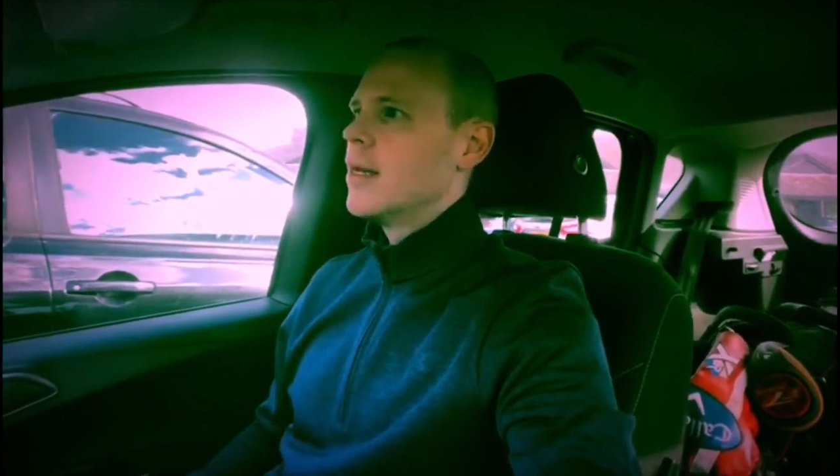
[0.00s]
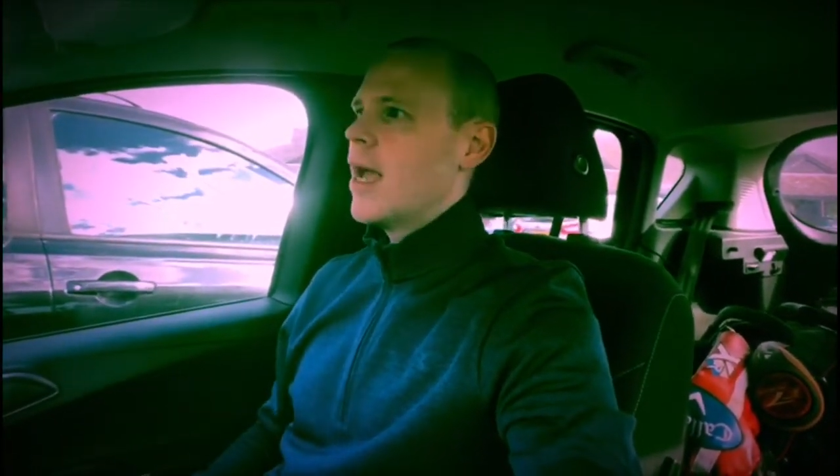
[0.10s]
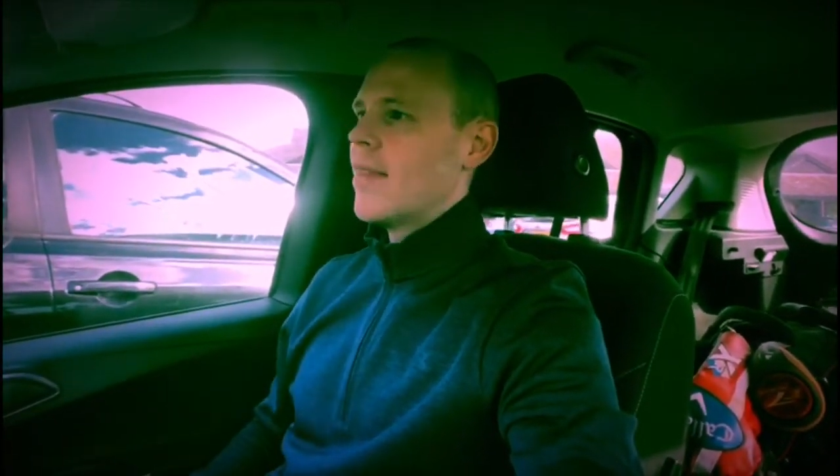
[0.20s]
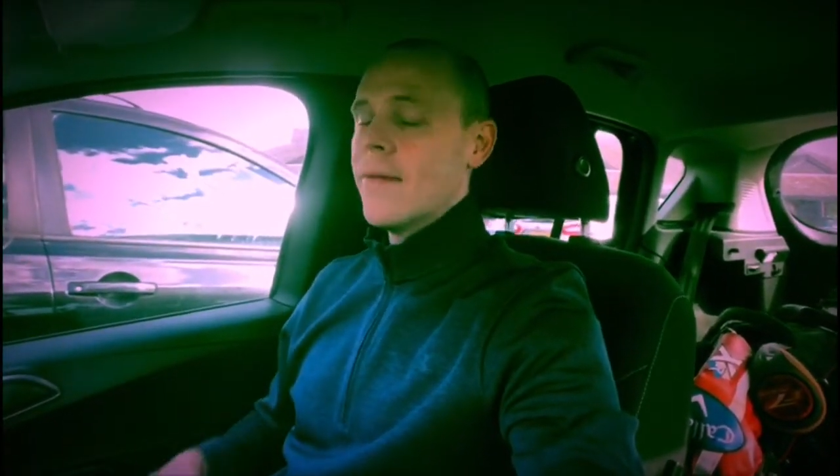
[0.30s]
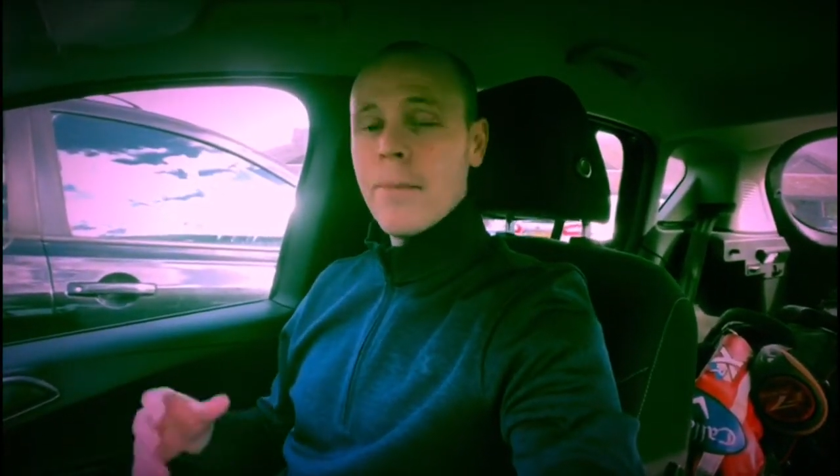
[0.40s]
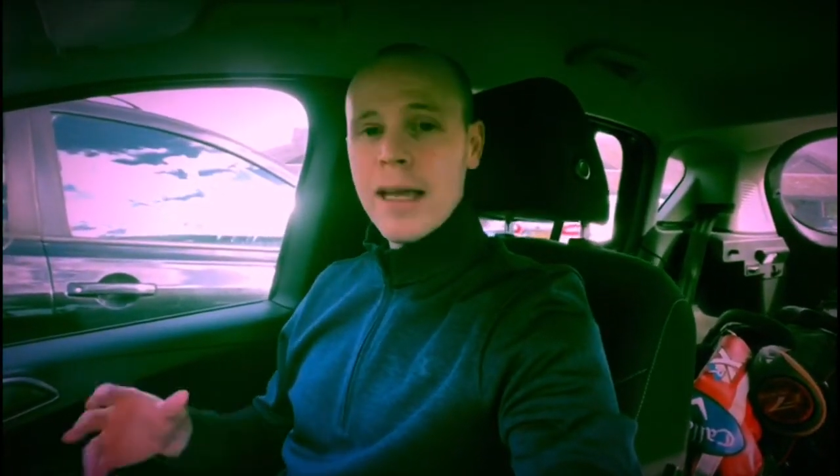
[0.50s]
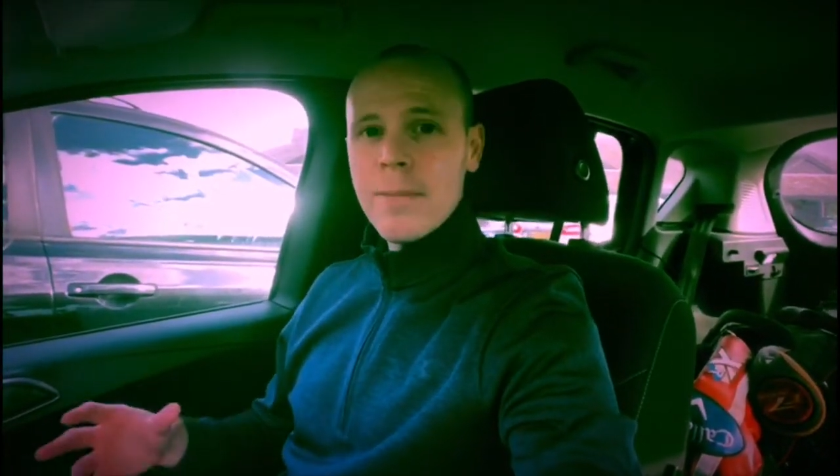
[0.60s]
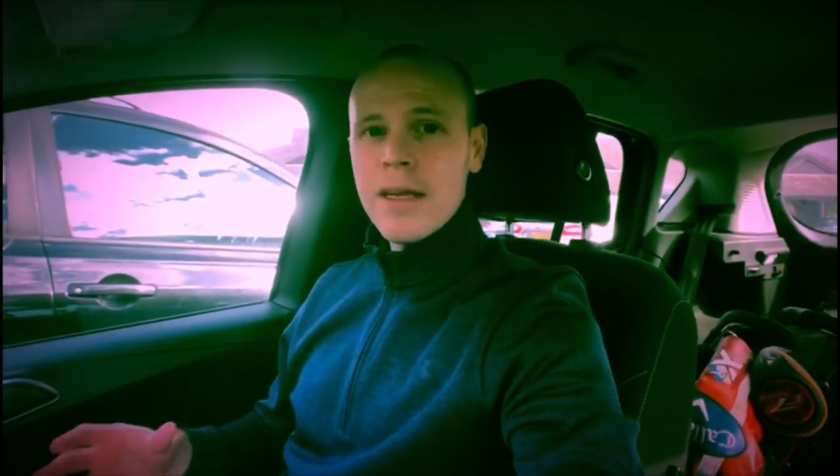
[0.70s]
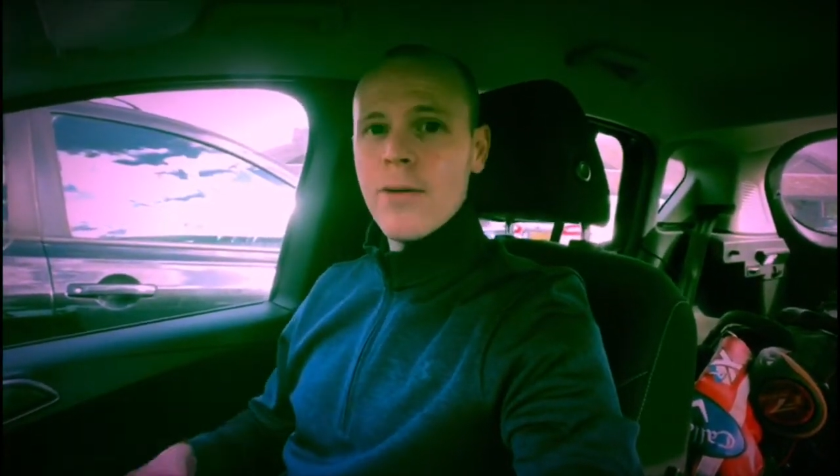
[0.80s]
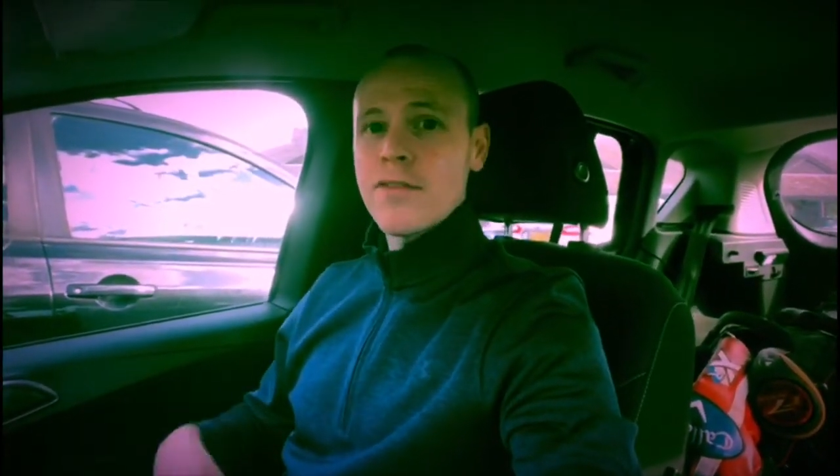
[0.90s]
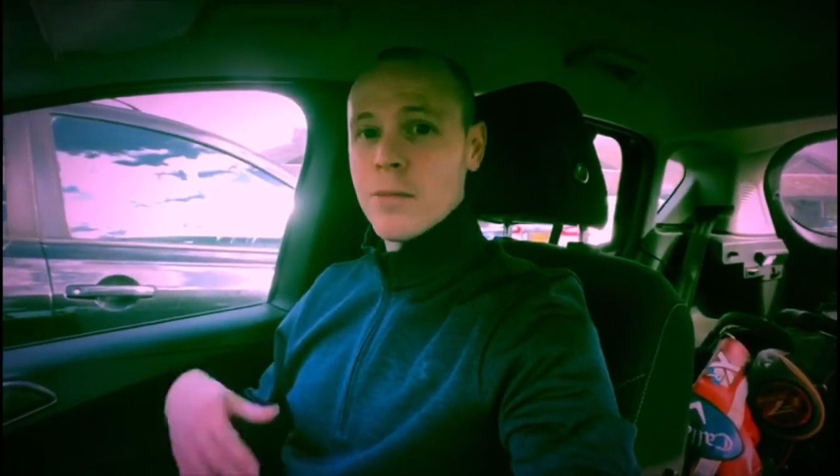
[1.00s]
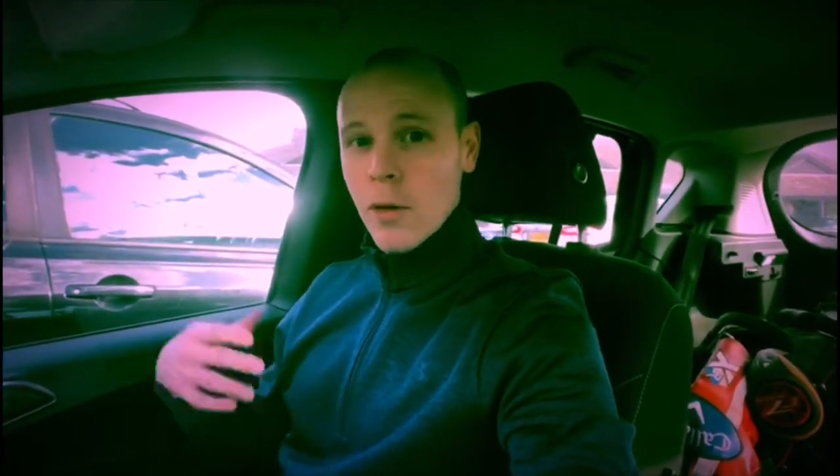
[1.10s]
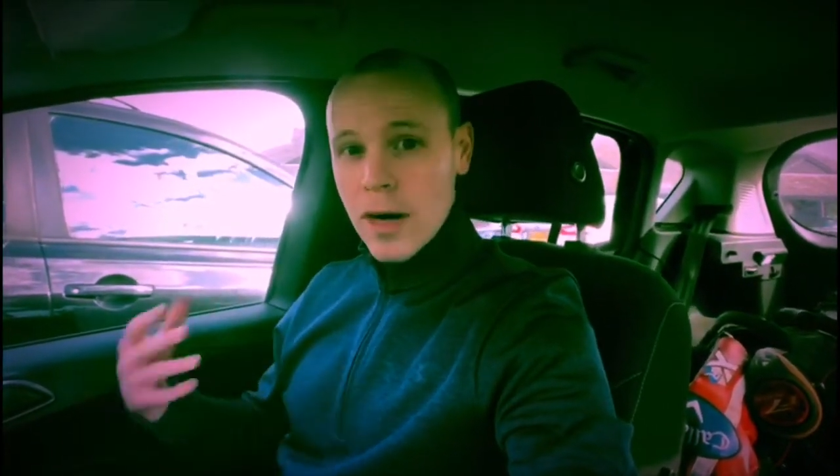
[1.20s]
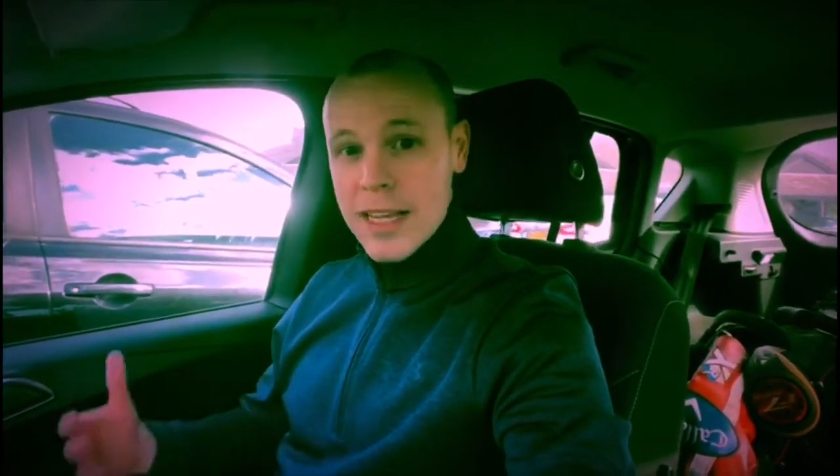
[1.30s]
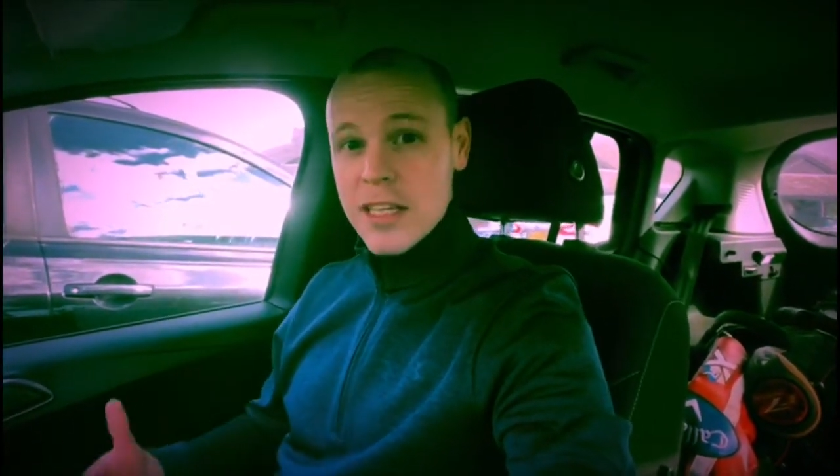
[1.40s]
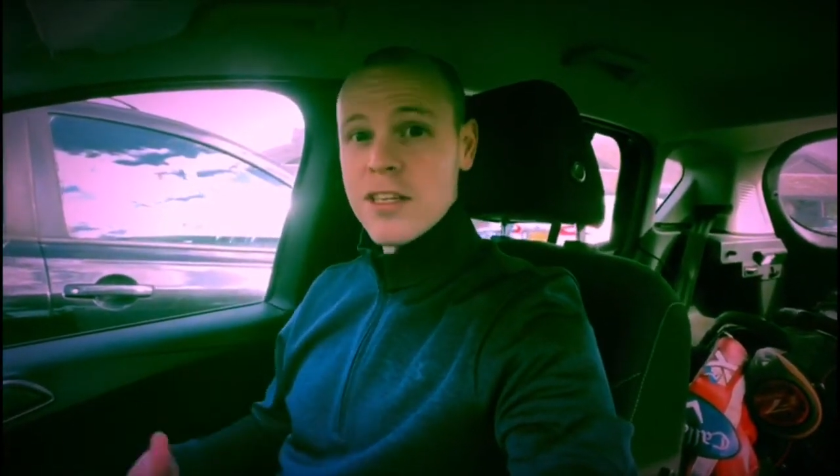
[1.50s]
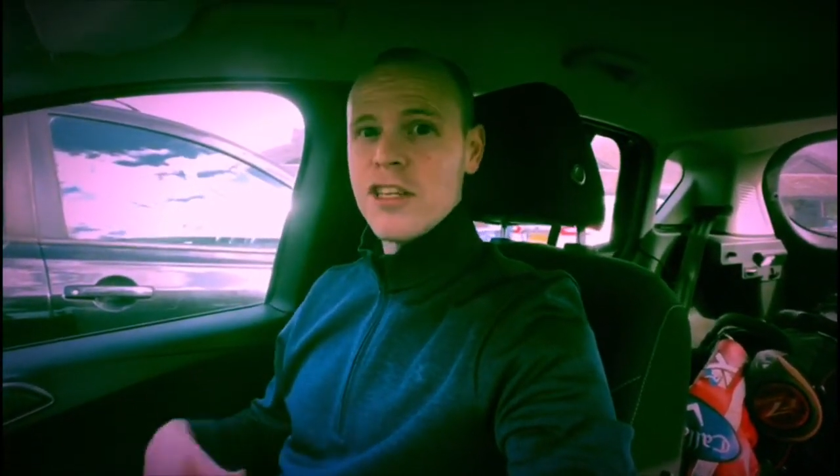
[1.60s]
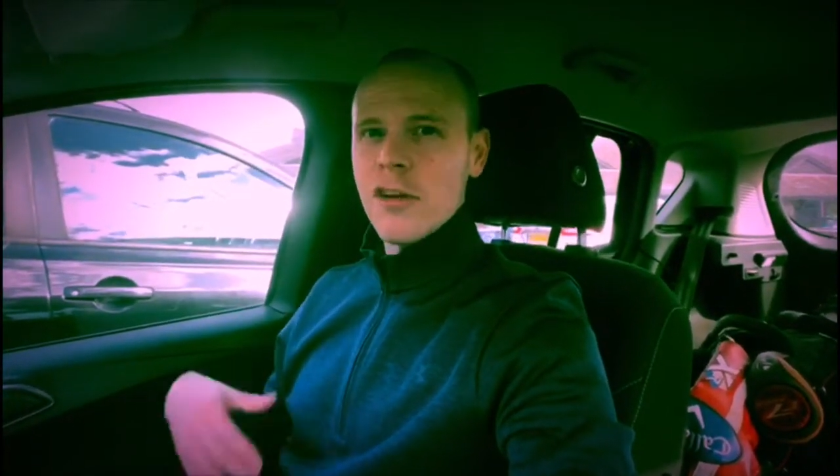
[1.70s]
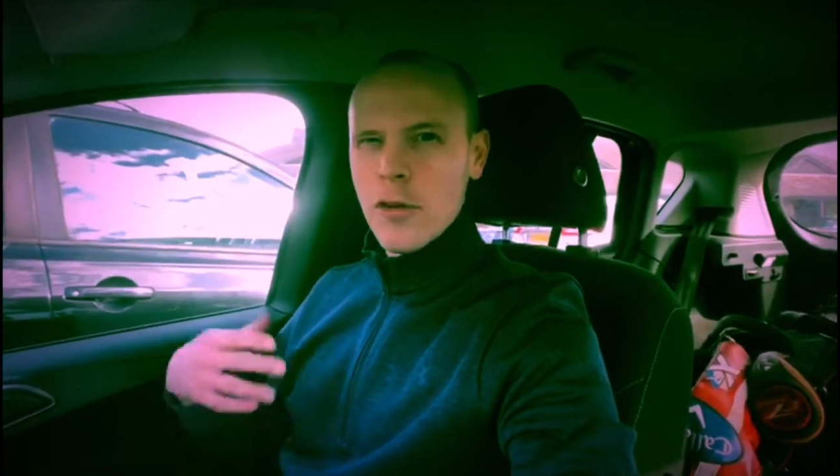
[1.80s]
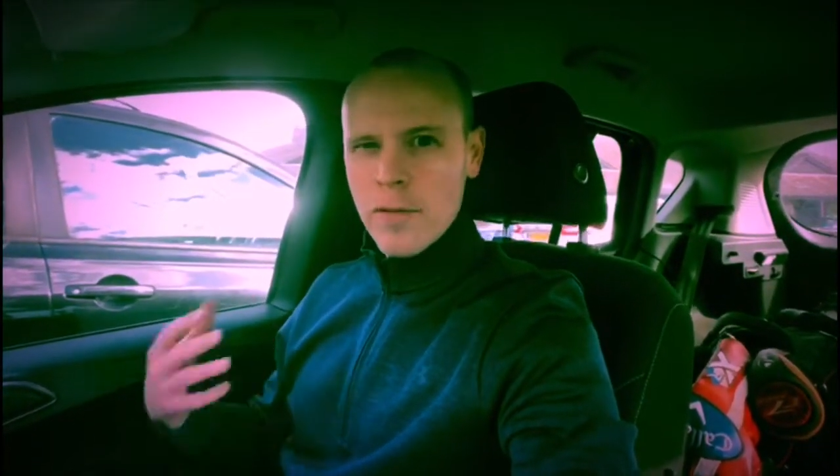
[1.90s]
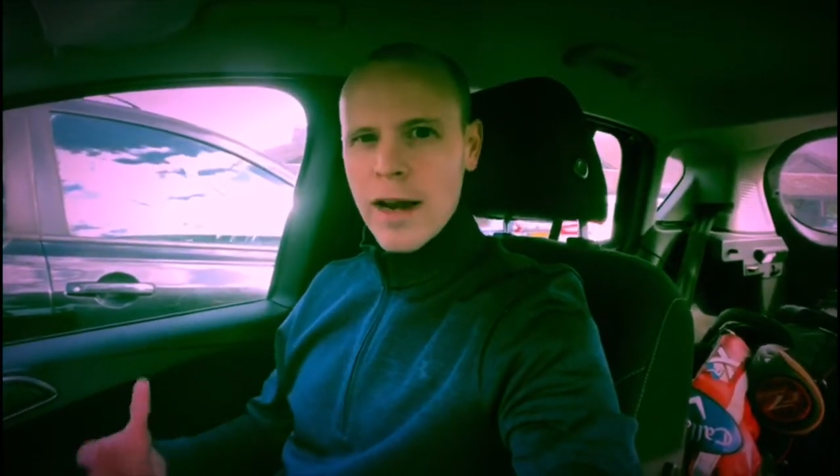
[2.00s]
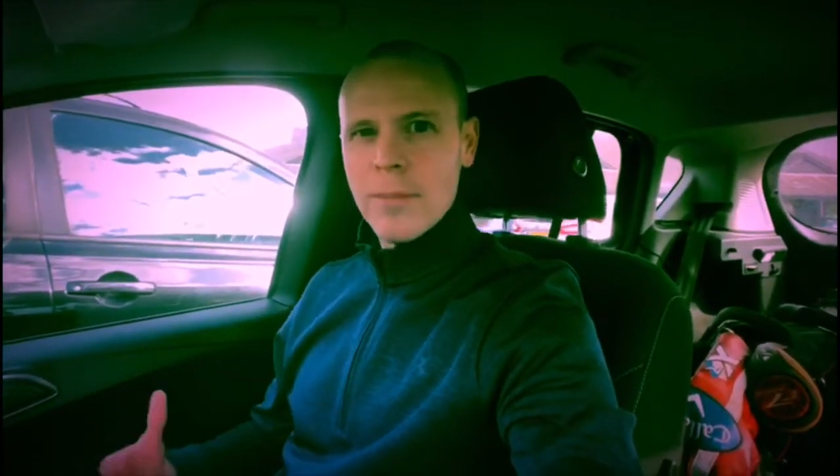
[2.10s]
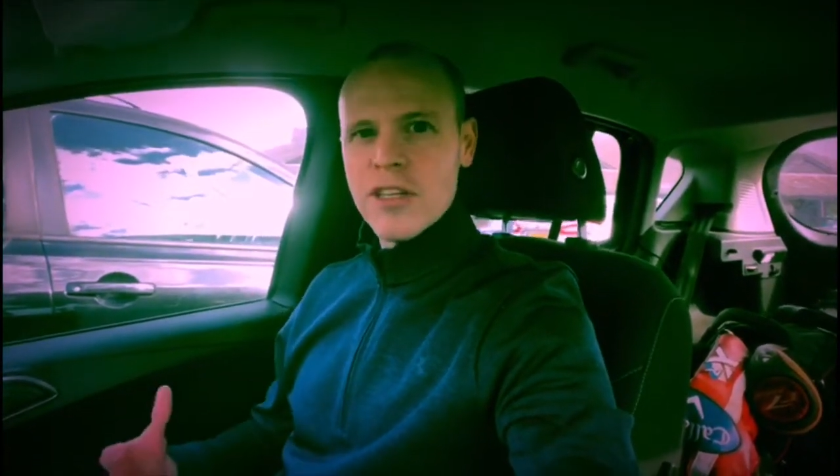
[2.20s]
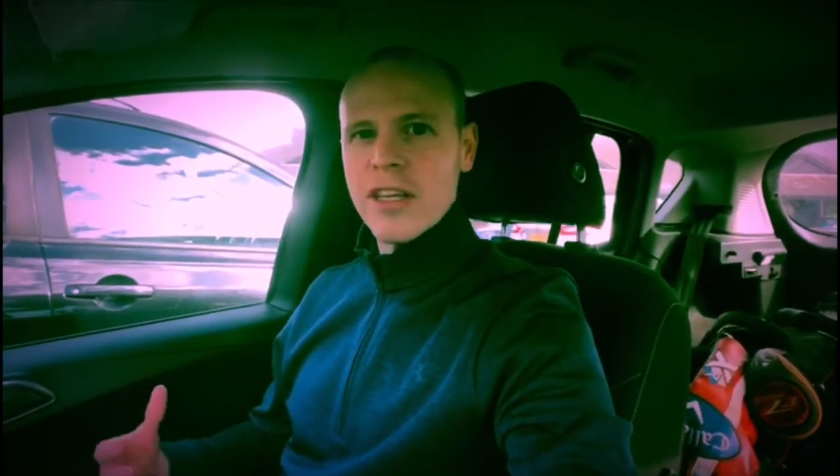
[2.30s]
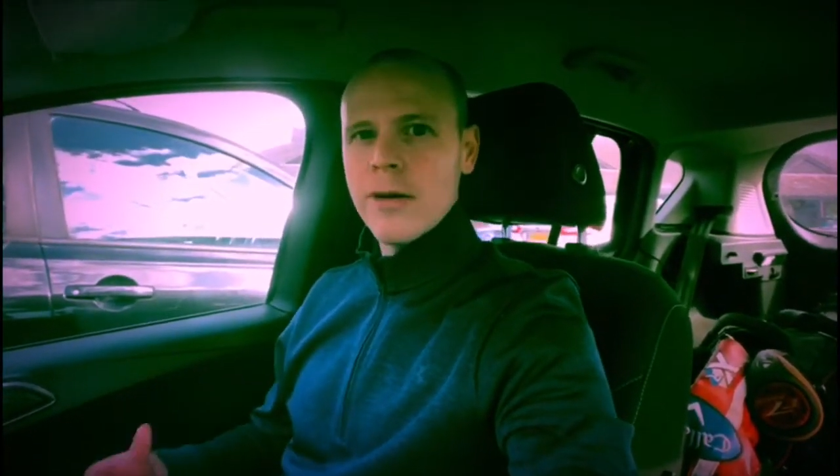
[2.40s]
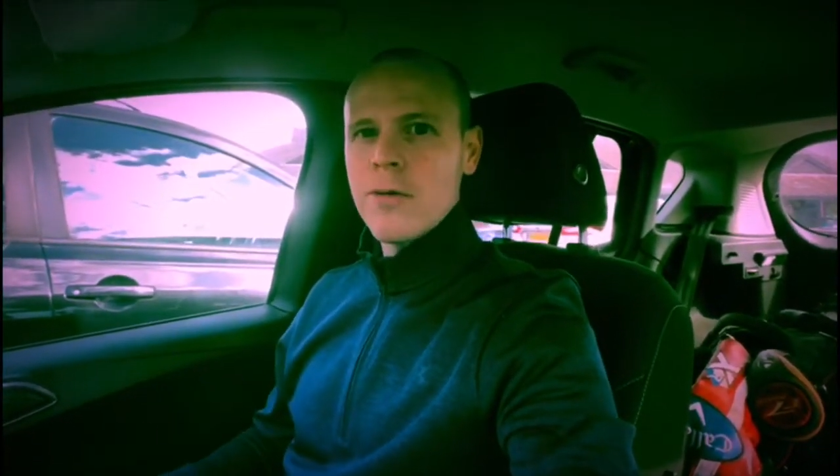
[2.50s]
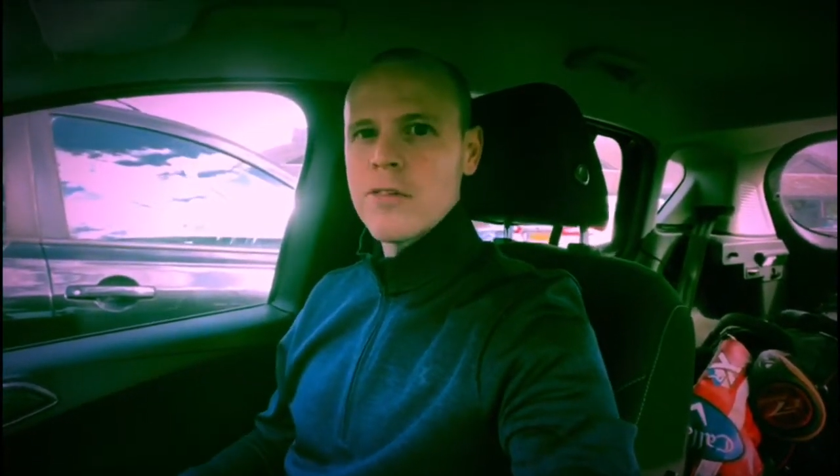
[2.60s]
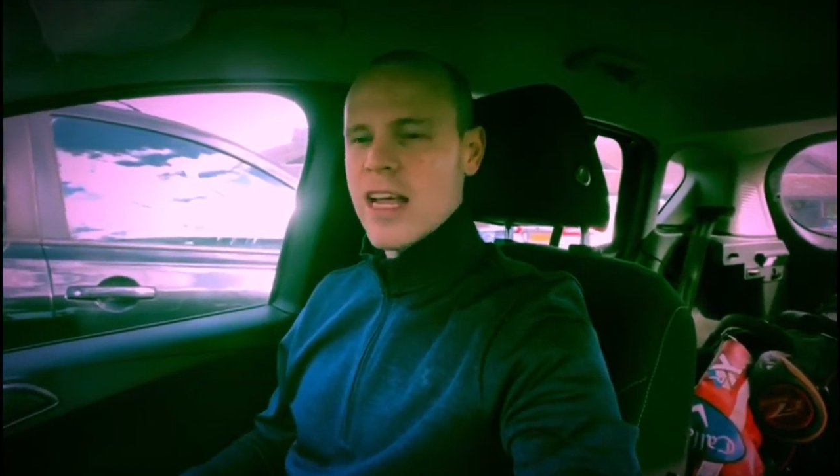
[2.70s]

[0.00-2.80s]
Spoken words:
And then maybe you have some more lessons and you develop your skills, and